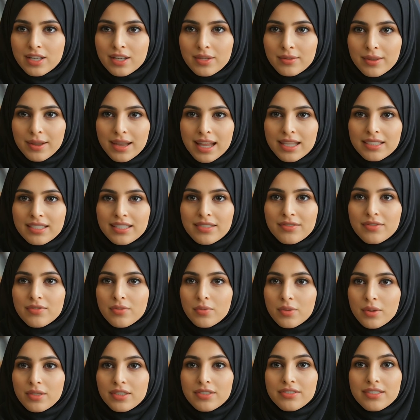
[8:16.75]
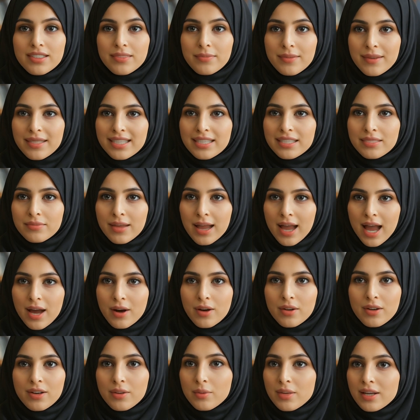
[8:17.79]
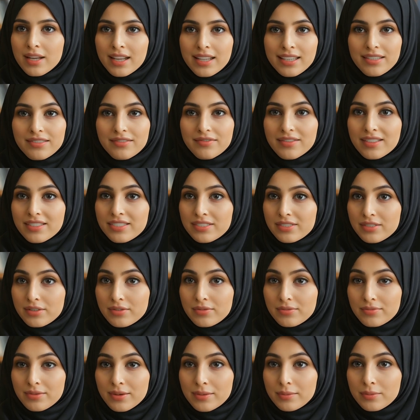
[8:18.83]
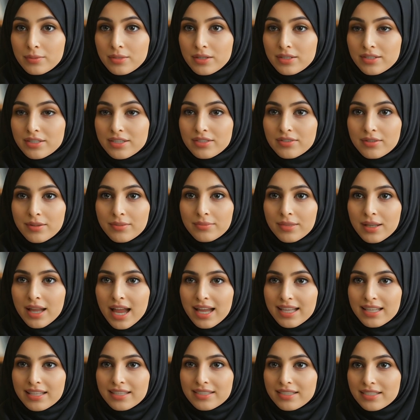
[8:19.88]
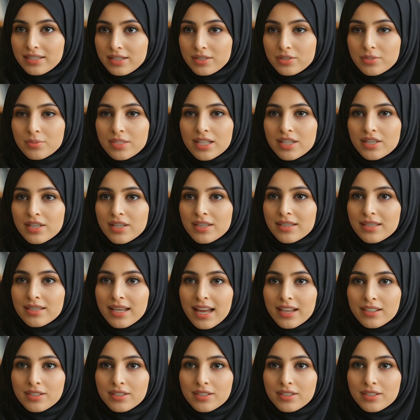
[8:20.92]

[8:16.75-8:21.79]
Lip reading: capacity for wielding immense power and what kind of ethical framework you'd even apply in a situation that